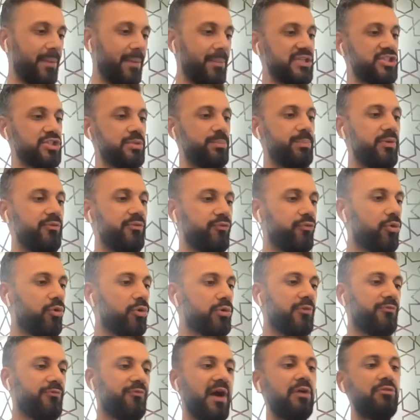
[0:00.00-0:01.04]
mentioned before,
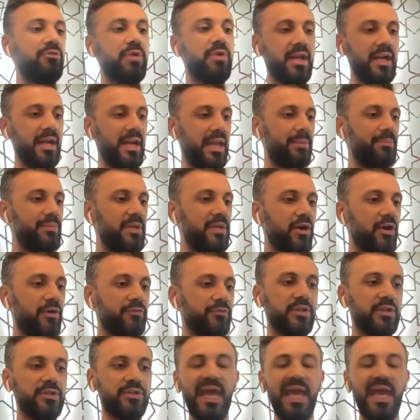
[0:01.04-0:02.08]
the founder and MD of
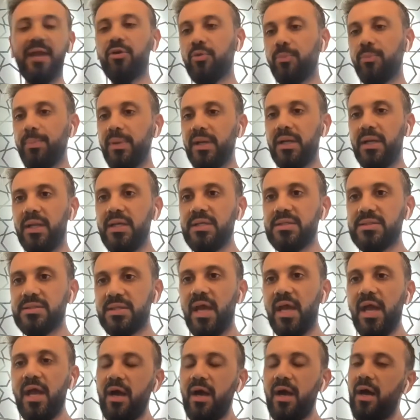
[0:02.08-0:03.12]
the TAG Group Middle East.
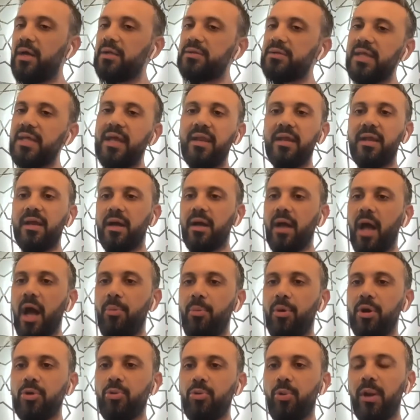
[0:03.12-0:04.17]
Tarek, how
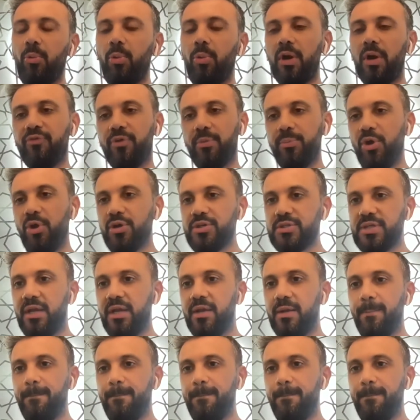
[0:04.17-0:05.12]
about a quick word from your side?